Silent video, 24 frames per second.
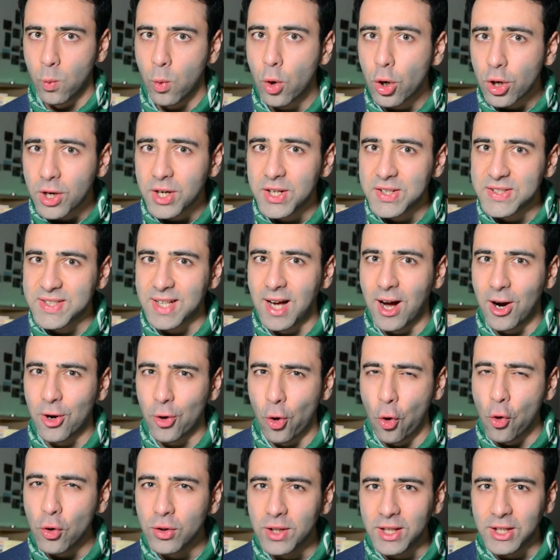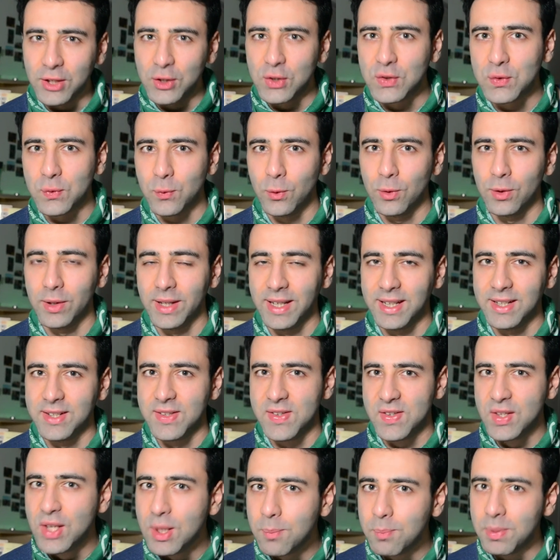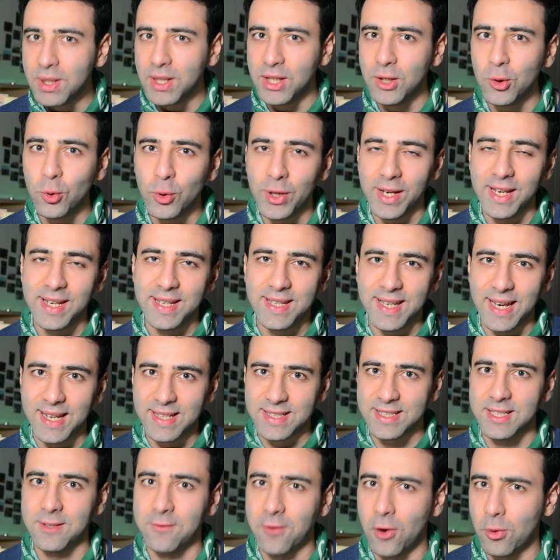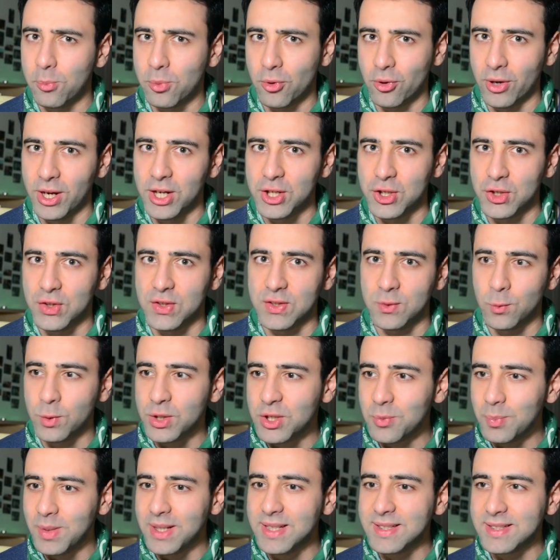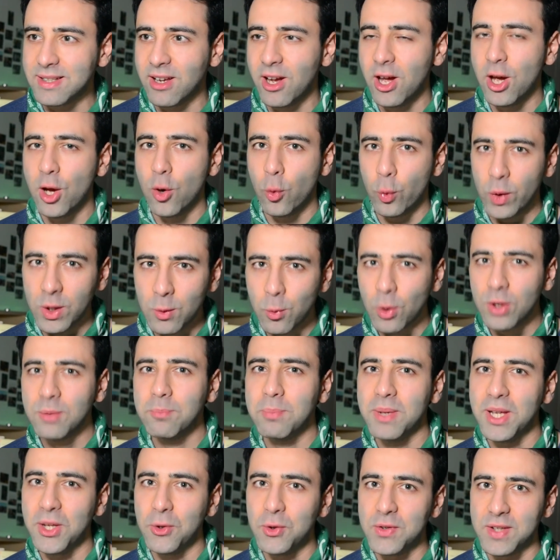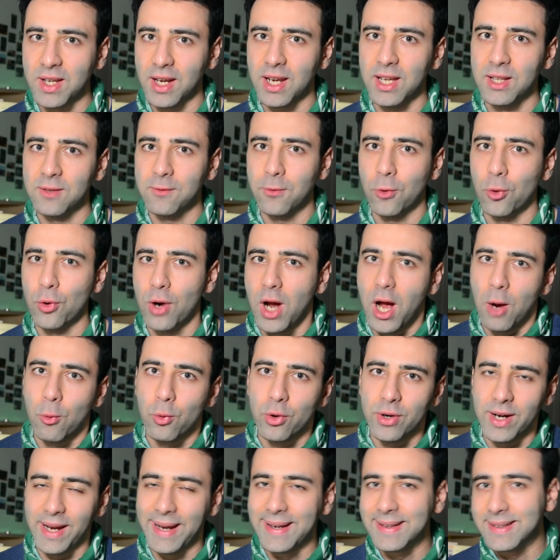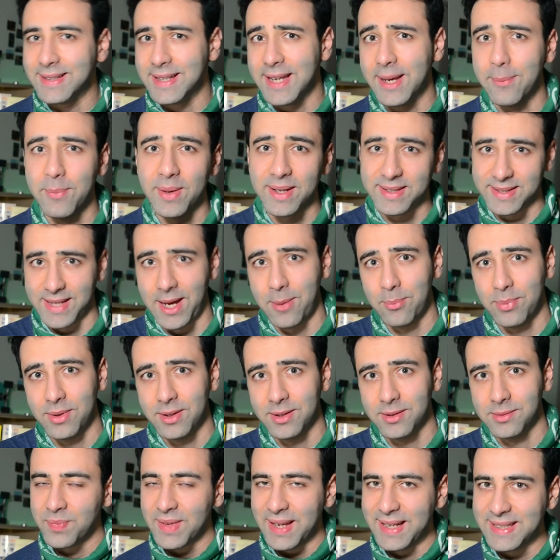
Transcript: Workers are only useful in CPU-intensive operations, which means we won't be using it for our ATM example.